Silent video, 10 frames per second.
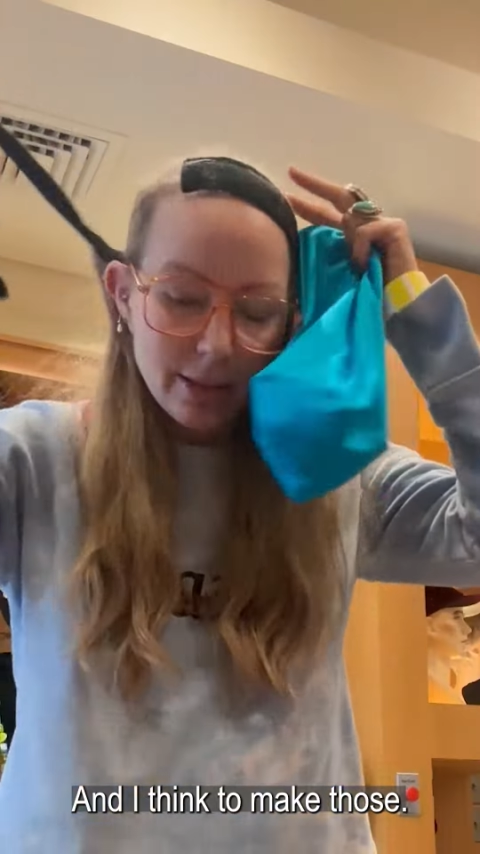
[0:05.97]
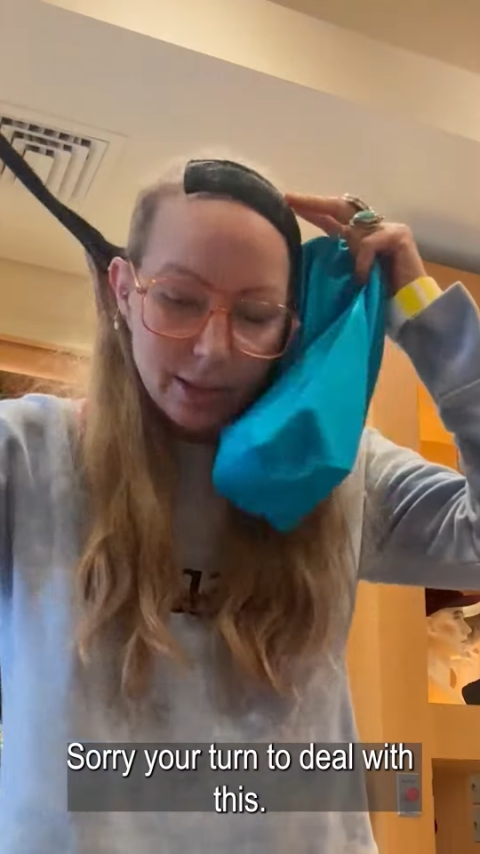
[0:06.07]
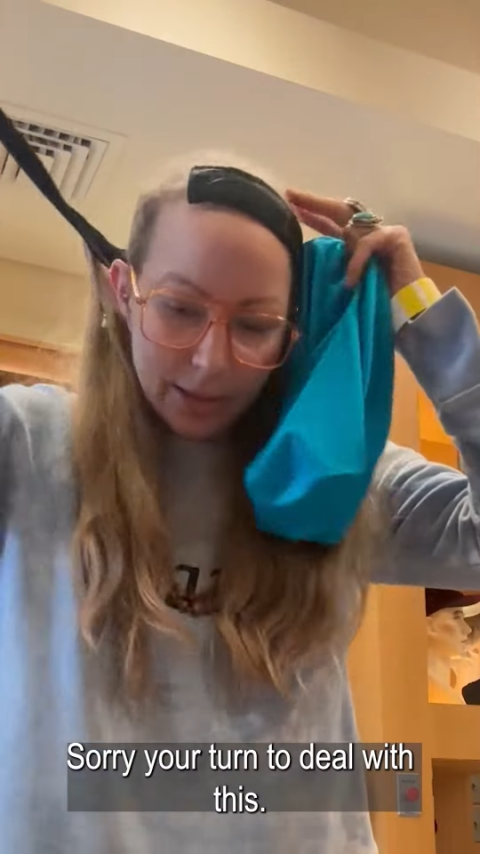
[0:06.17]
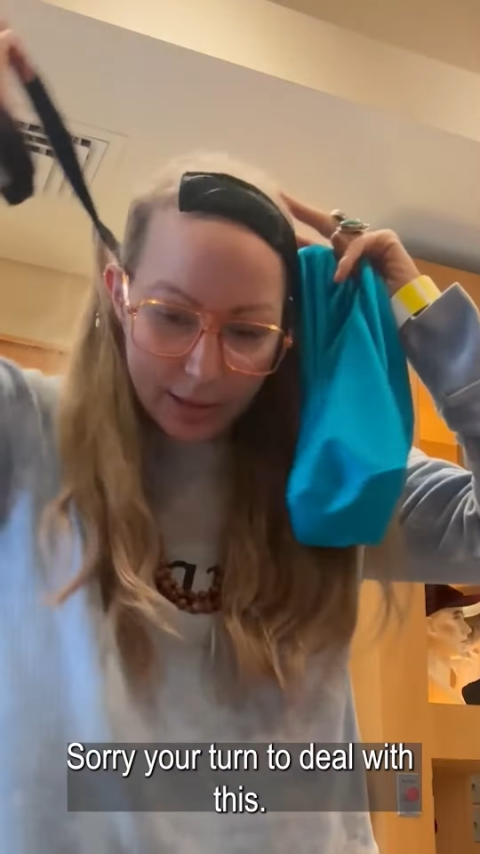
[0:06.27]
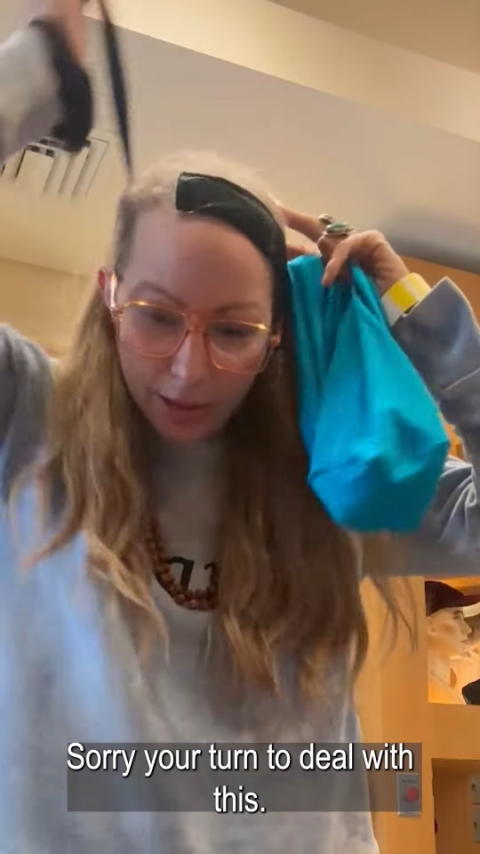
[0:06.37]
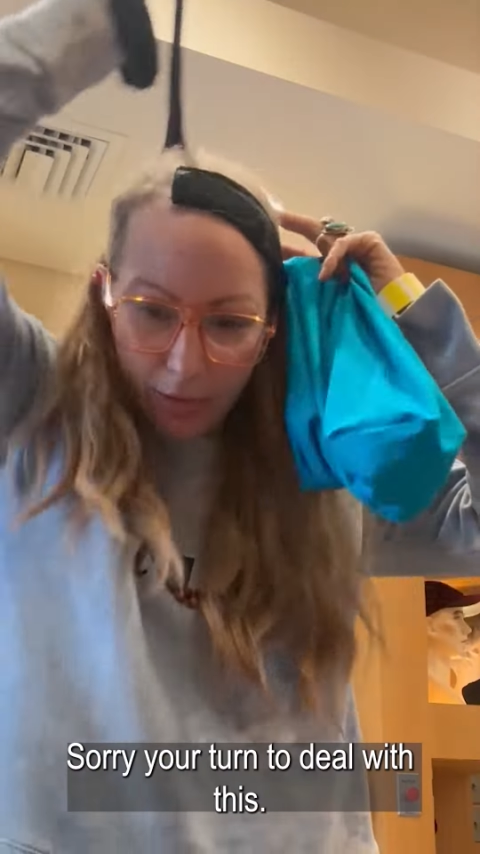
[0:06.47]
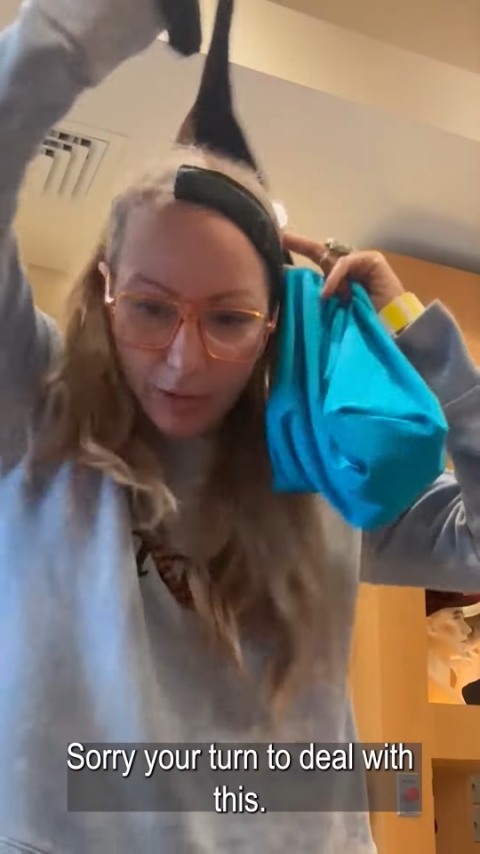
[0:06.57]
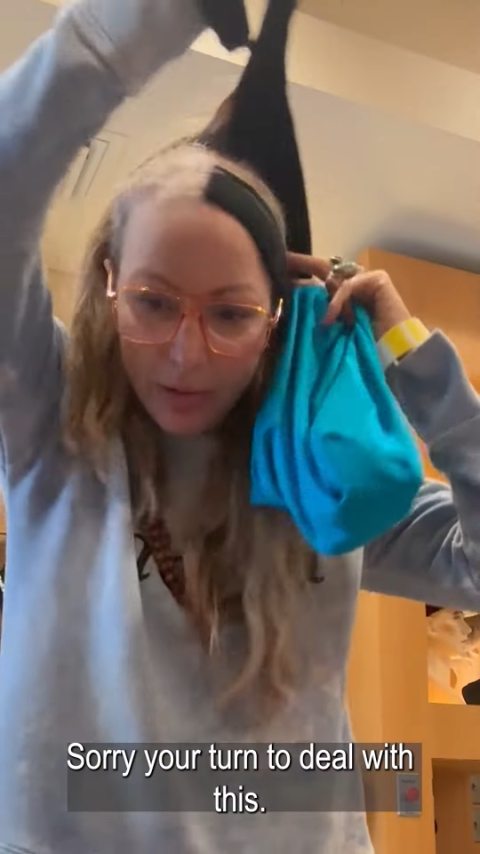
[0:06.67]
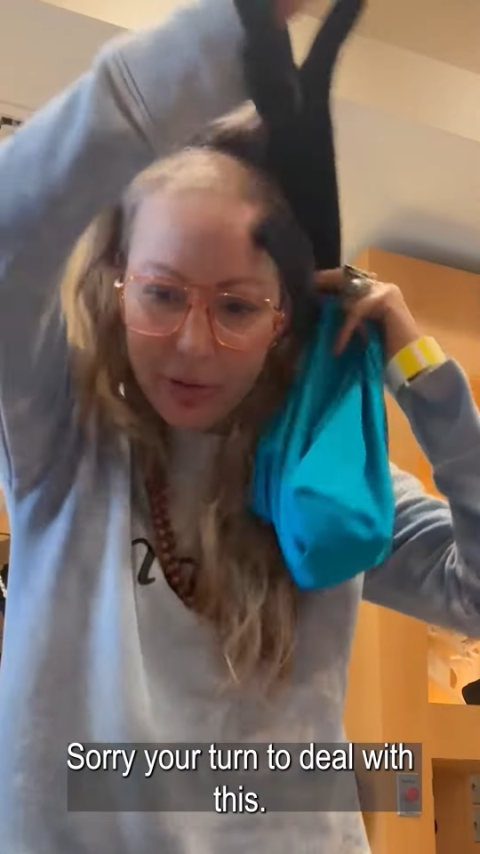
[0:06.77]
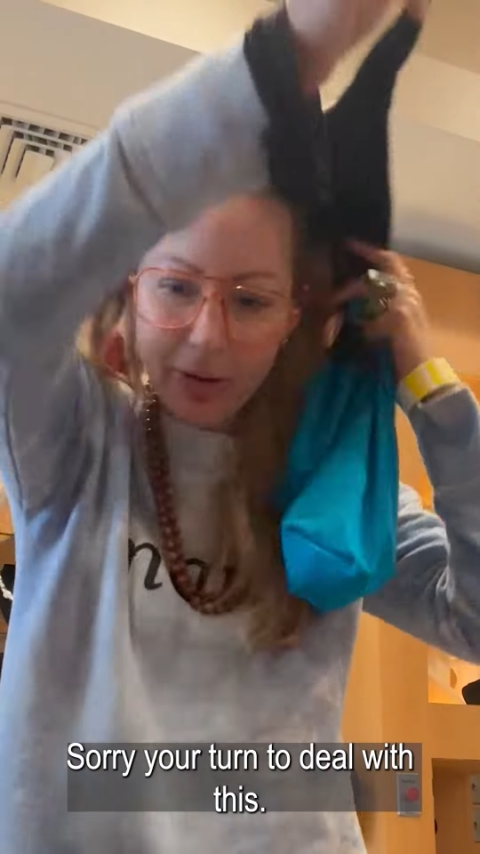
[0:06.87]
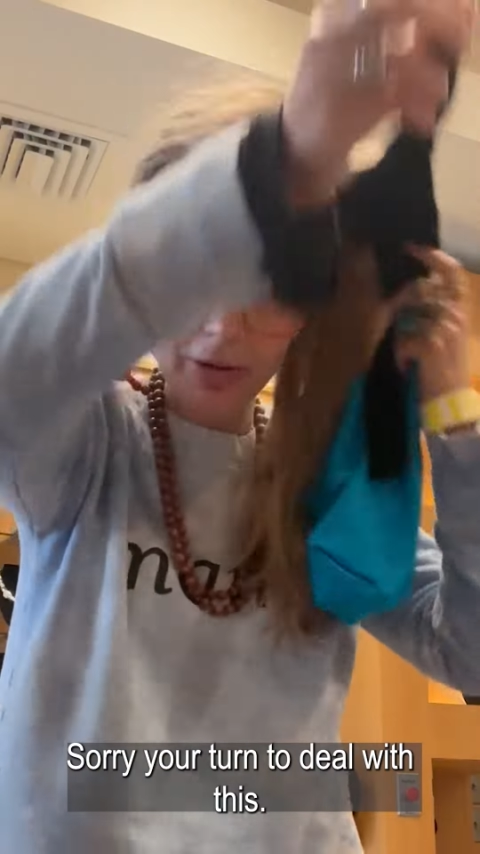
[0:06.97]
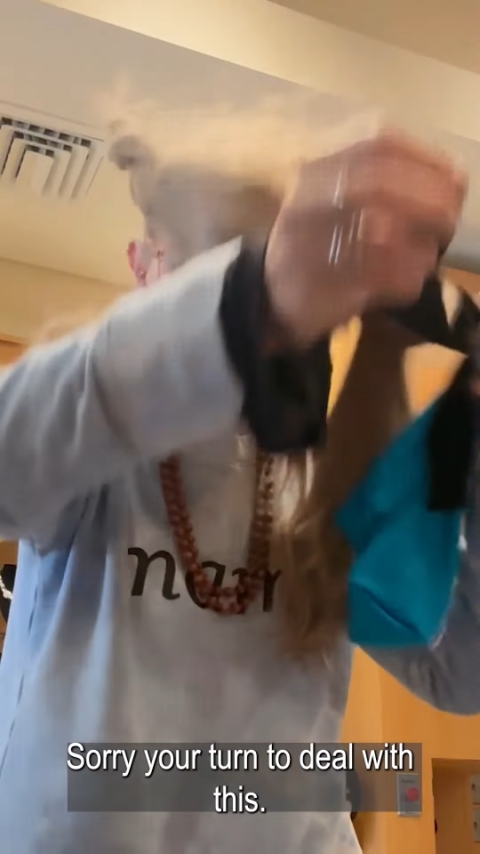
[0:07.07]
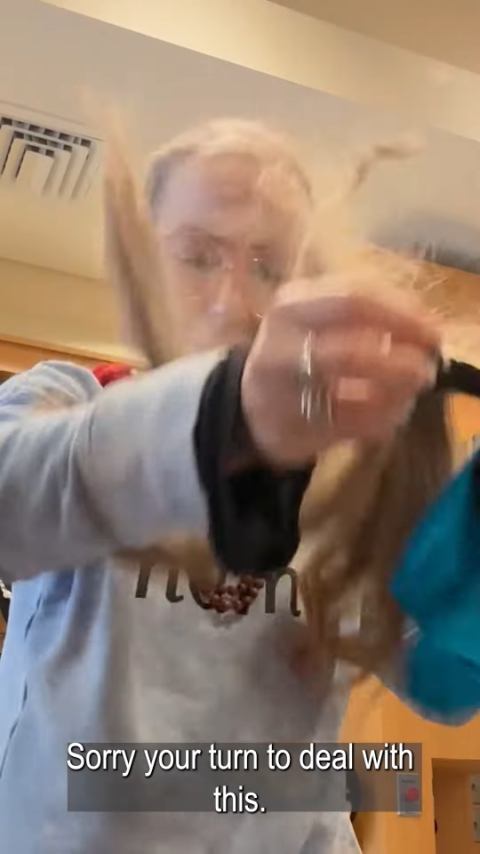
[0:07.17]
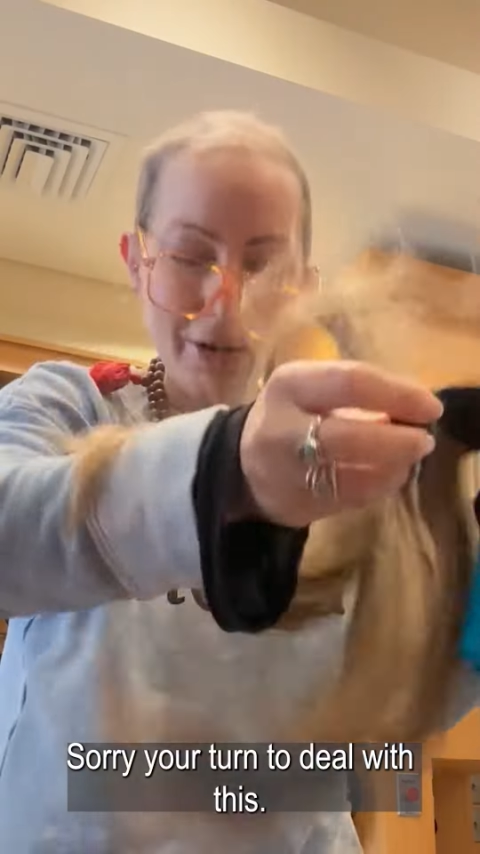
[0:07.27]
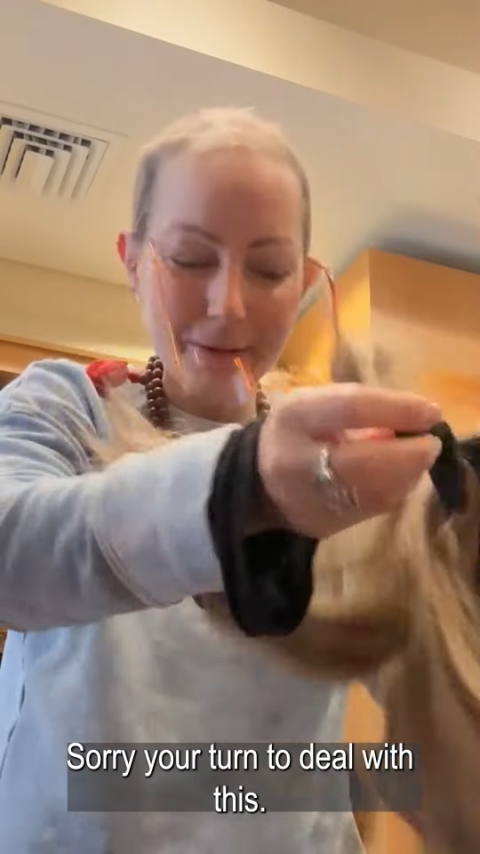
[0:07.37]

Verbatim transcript: sorry no, you're no, trying no,